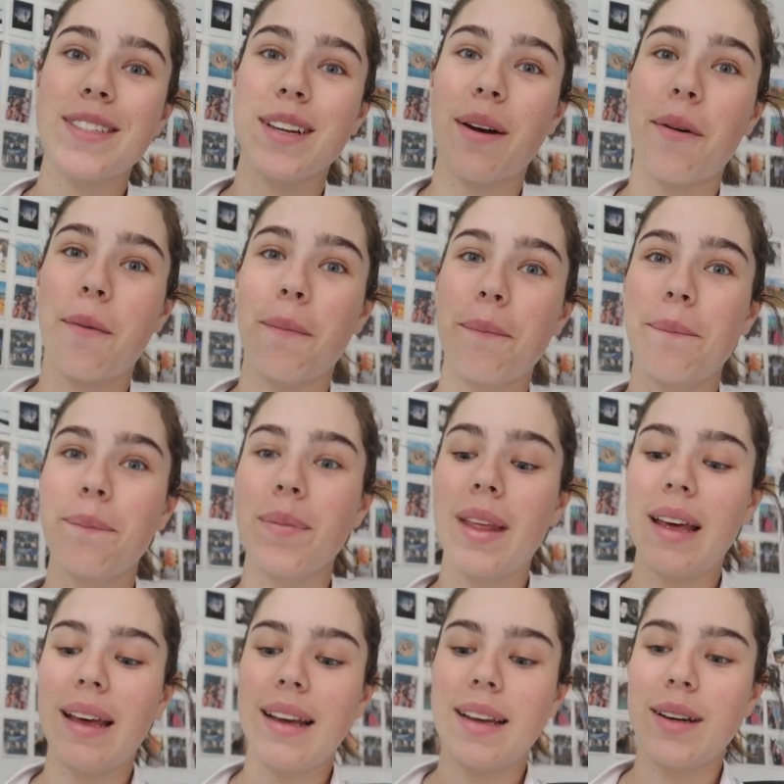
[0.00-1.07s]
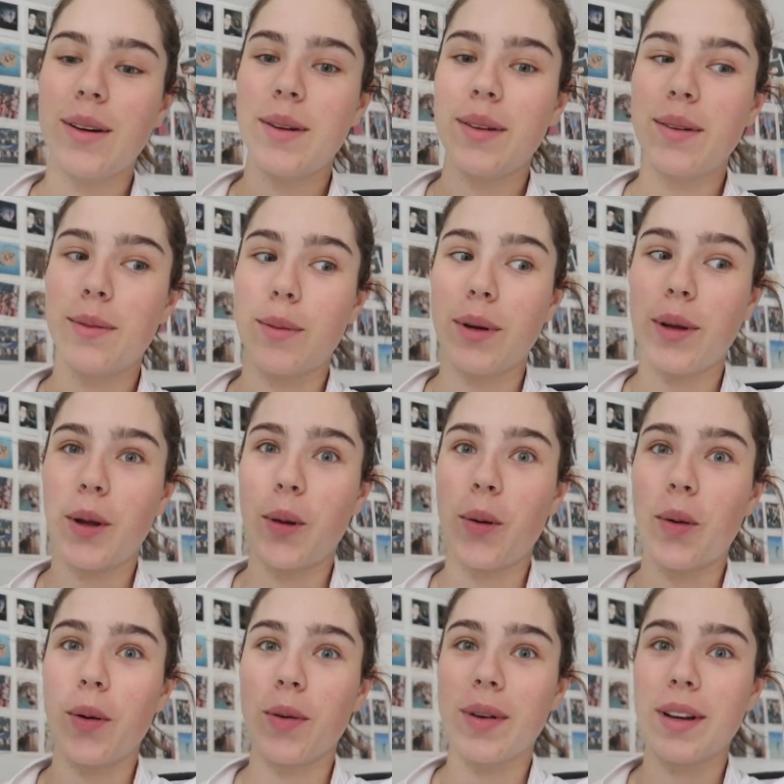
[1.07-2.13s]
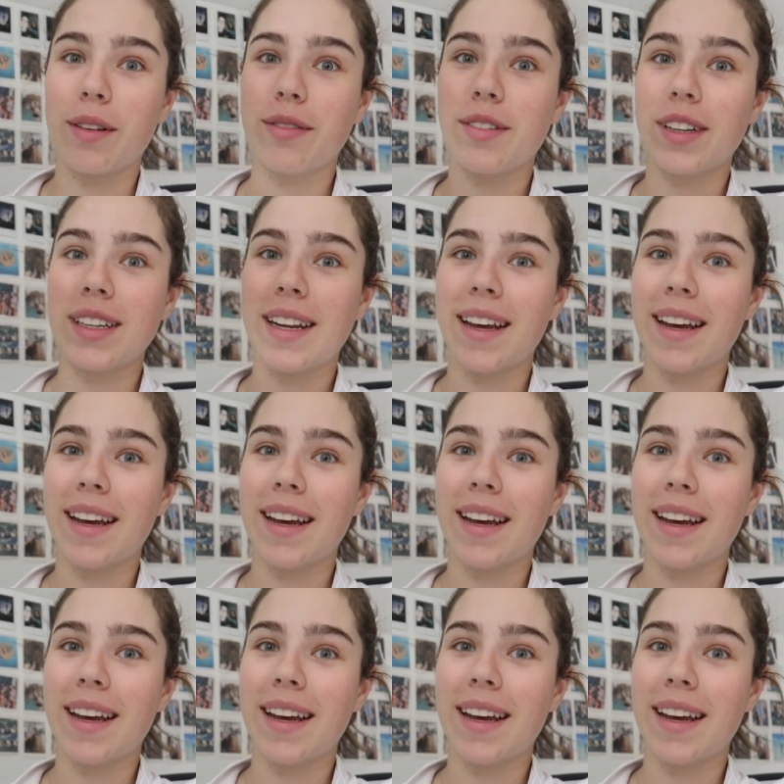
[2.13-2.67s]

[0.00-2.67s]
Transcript: so woohoo, real fun